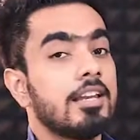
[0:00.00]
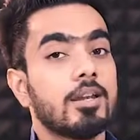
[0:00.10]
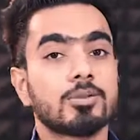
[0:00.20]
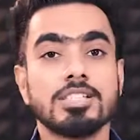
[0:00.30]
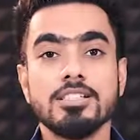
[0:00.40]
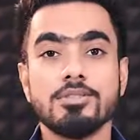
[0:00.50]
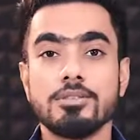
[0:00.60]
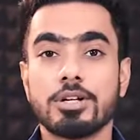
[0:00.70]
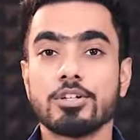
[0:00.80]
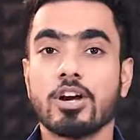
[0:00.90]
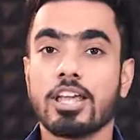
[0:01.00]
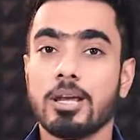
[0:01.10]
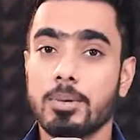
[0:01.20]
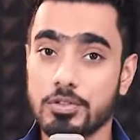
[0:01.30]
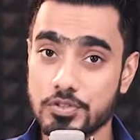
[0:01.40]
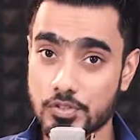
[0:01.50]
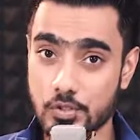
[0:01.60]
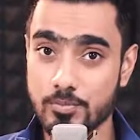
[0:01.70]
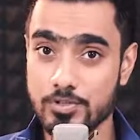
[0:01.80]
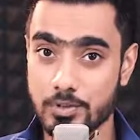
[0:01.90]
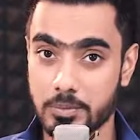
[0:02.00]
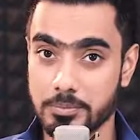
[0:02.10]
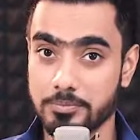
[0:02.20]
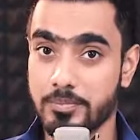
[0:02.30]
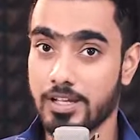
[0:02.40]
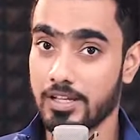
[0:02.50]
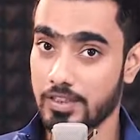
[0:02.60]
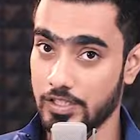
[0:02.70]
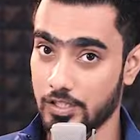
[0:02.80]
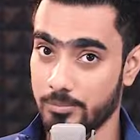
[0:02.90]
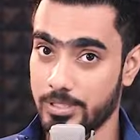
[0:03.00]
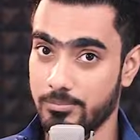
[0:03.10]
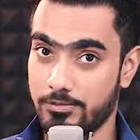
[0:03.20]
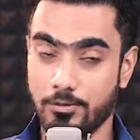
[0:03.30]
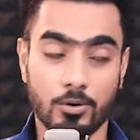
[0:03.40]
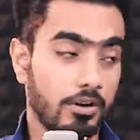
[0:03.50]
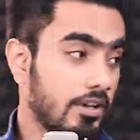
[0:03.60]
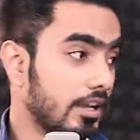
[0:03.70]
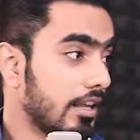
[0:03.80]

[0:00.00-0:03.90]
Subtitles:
Now, since we were talking about zoom tool a little bit before,